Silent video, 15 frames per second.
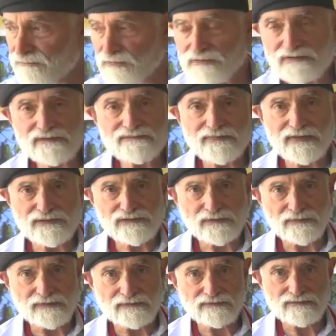fruits and
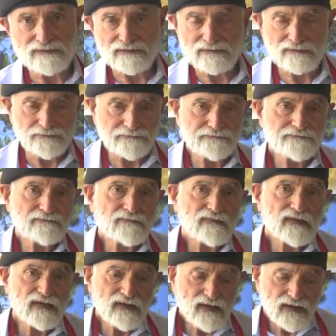vegetables too.
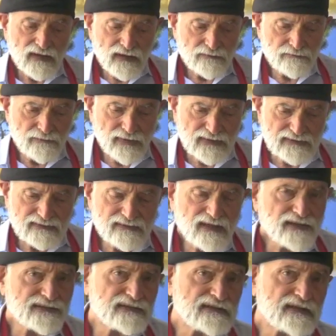But
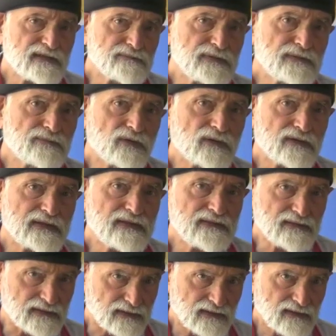nothing can be more
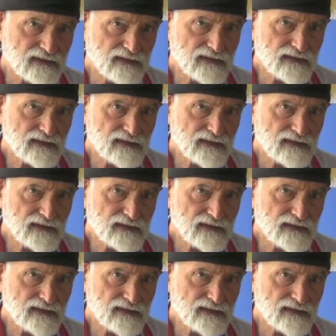healing,